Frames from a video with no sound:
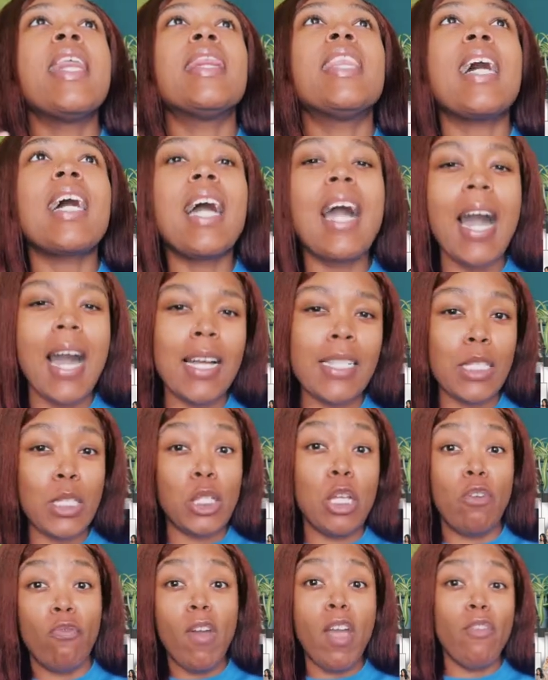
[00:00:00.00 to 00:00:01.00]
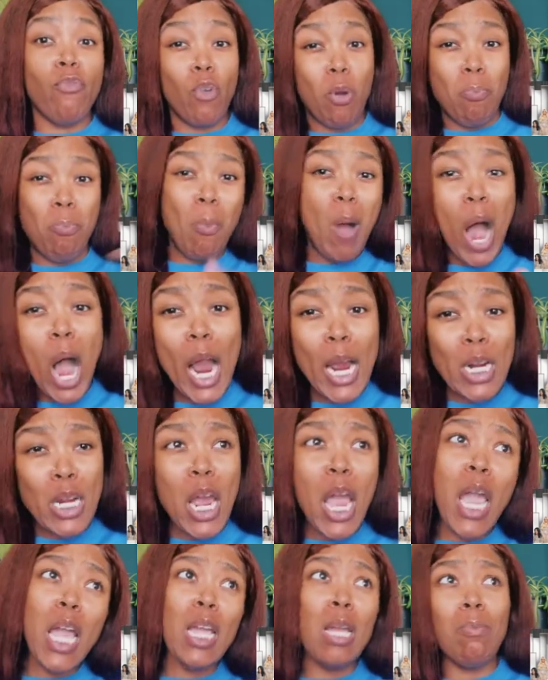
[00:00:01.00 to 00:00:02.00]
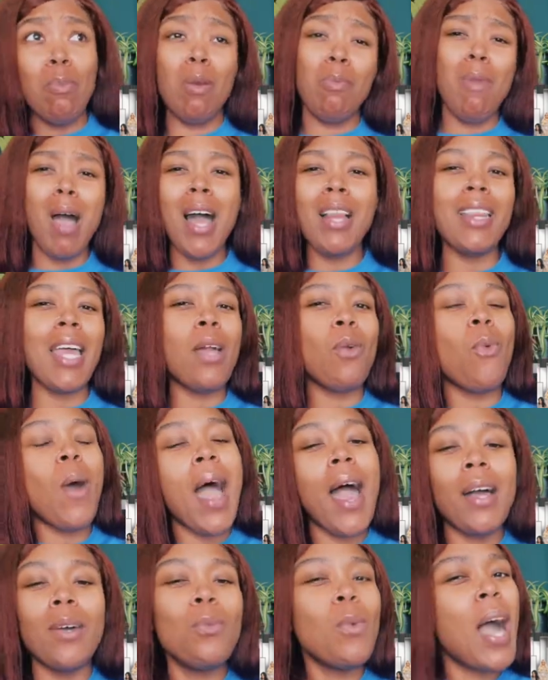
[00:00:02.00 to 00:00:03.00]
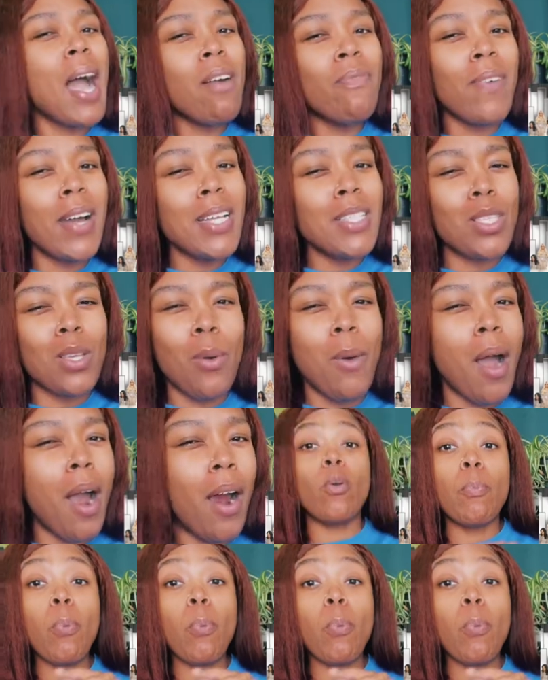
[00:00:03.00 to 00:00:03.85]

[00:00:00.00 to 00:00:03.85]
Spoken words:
the constant fight for my name and my, like, why fight so hard?